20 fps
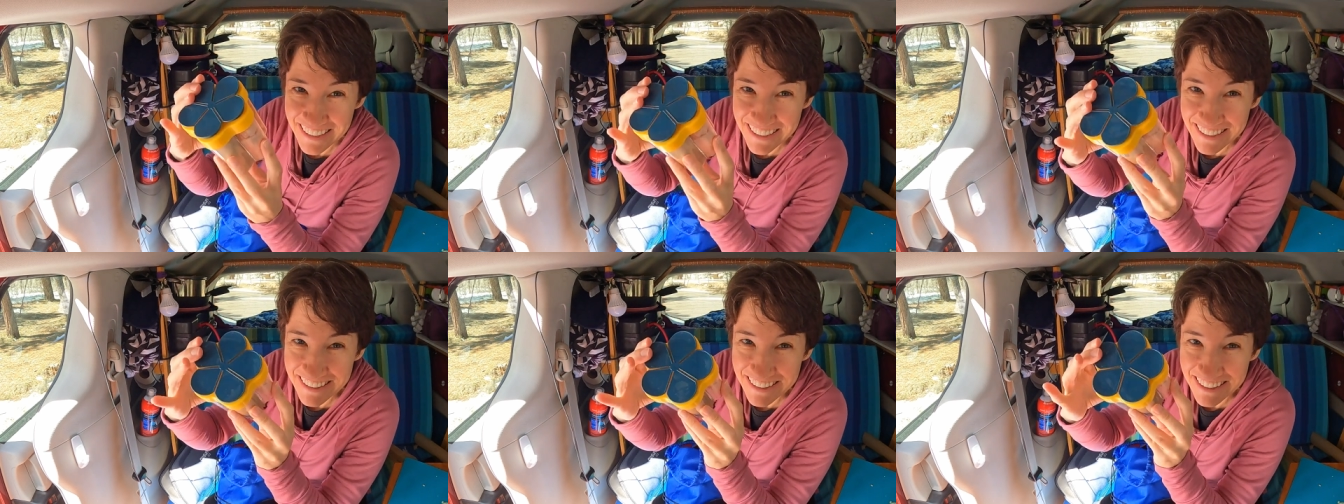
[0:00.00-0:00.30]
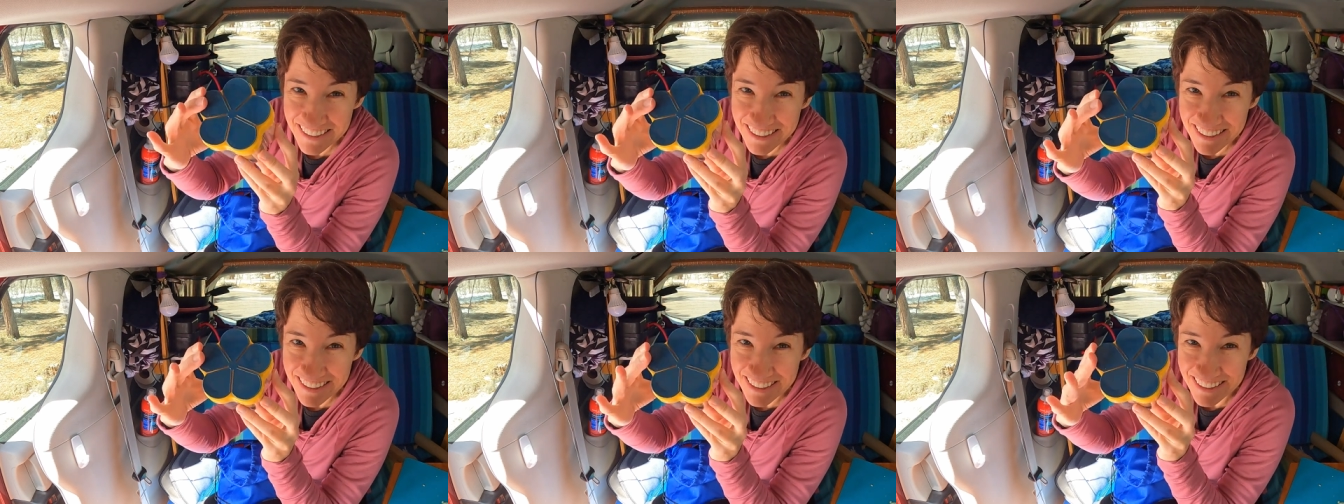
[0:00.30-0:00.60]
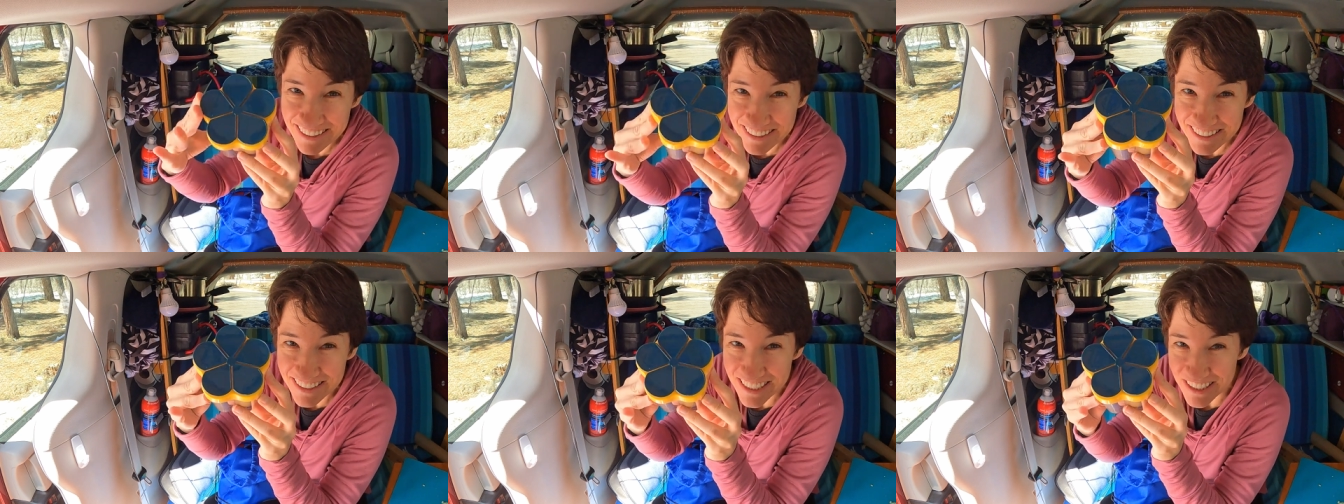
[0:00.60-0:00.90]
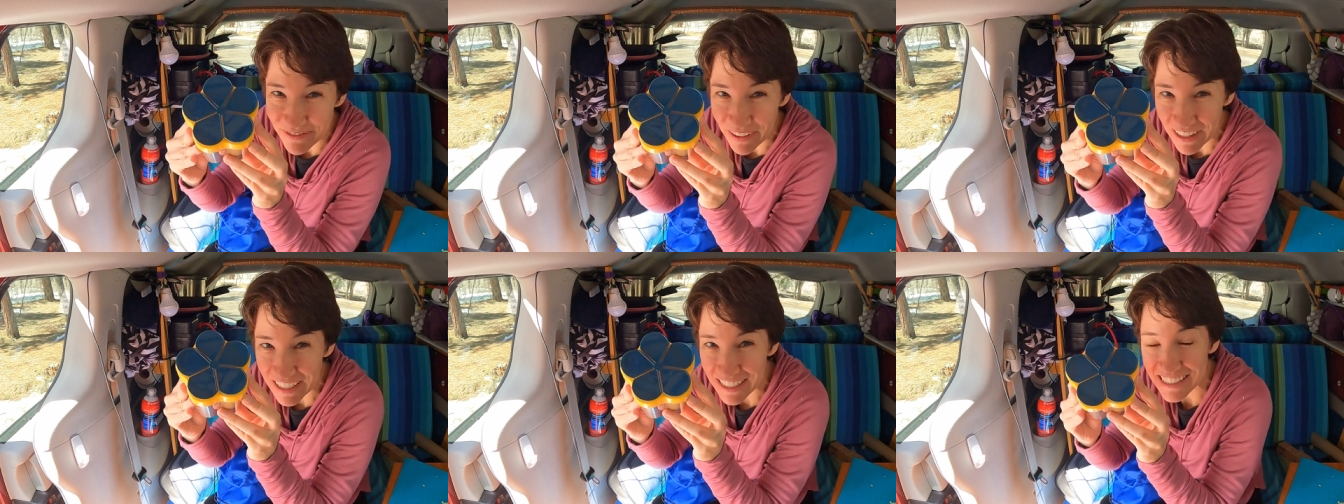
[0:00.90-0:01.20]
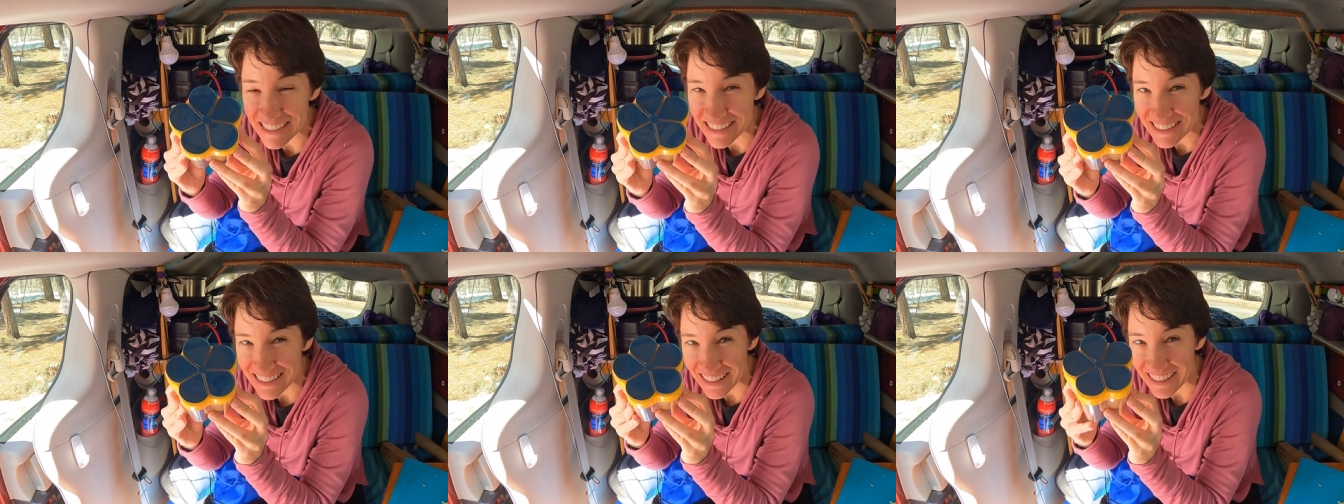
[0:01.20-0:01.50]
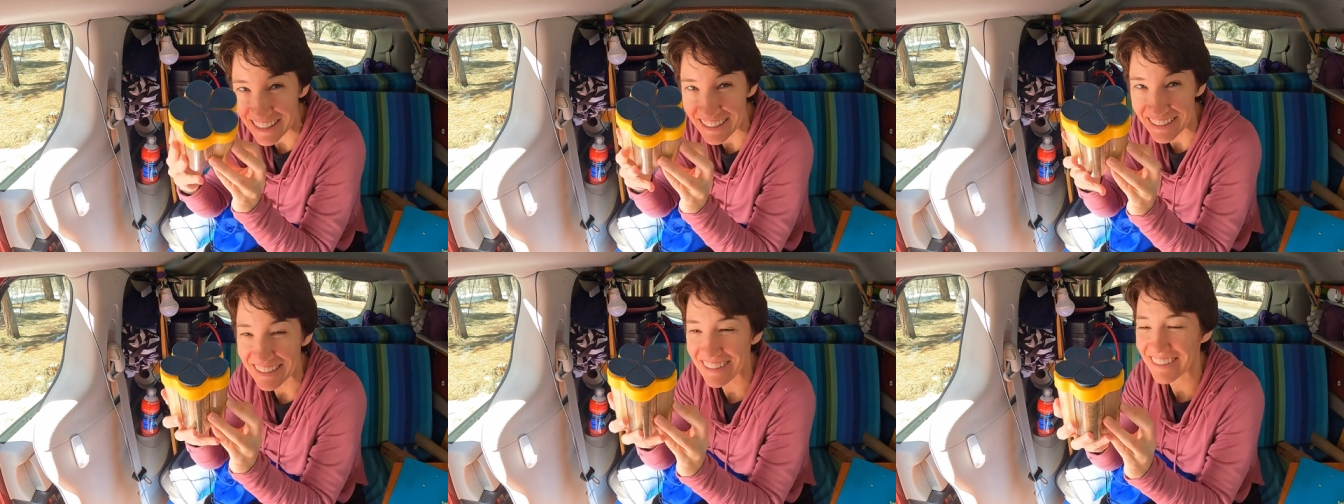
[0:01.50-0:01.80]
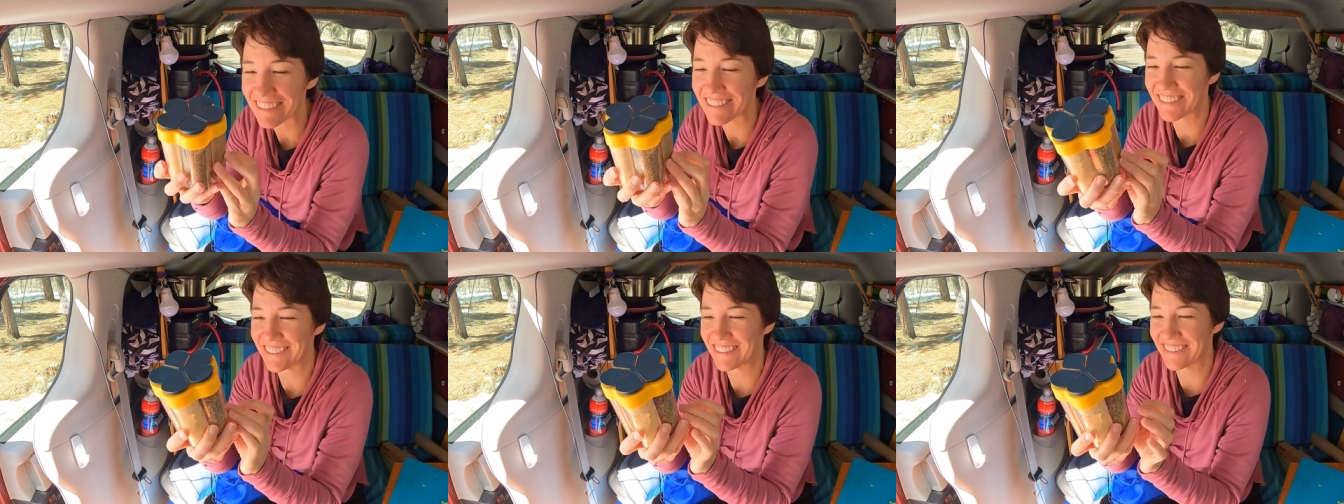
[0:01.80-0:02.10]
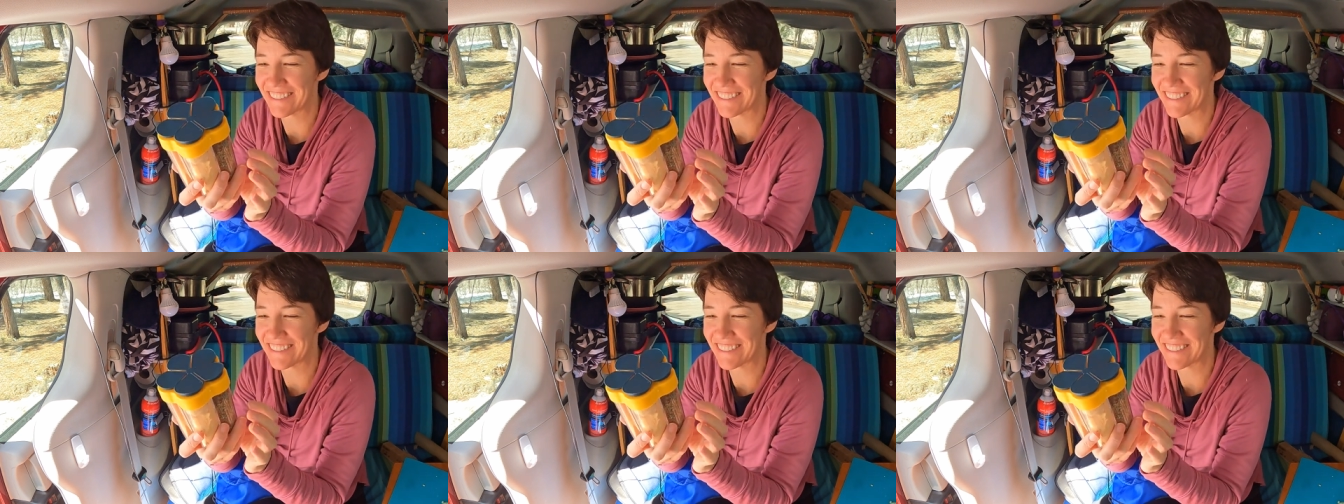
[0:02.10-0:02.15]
It's a little spice thing.